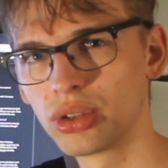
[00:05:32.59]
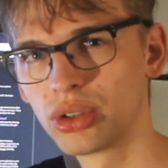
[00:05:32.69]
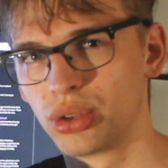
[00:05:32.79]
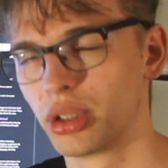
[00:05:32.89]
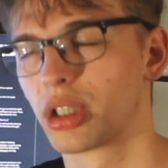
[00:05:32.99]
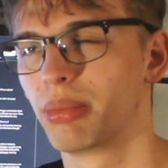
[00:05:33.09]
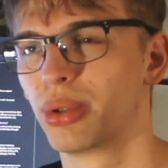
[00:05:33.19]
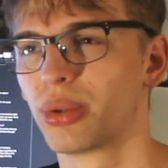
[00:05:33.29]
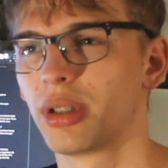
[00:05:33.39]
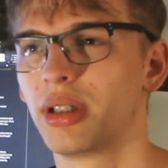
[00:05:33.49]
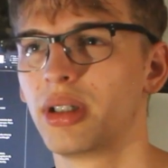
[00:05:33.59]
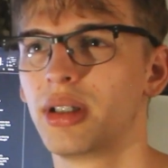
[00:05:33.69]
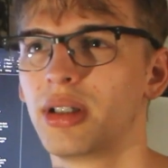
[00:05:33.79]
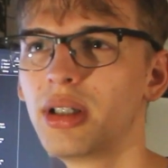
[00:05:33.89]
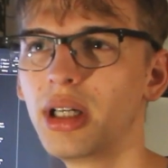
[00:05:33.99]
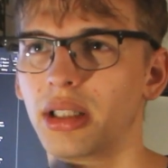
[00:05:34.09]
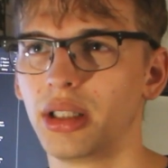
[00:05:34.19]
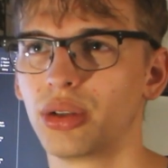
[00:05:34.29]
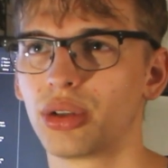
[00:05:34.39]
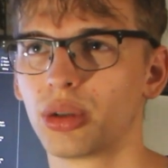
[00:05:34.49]
to your computer, and
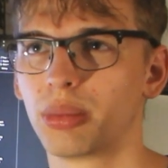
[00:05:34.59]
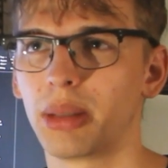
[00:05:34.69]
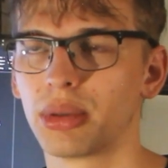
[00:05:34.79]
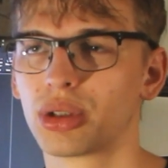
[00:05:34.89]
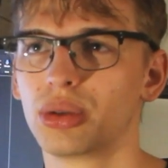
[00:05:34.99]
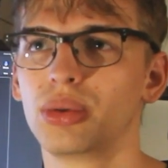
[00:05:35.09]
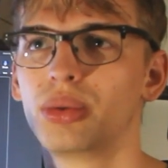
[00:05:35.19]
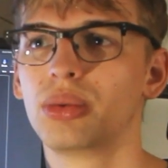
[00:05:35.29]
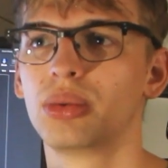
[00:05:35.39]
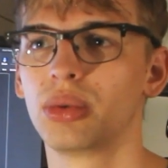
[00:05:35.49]
then you should be able to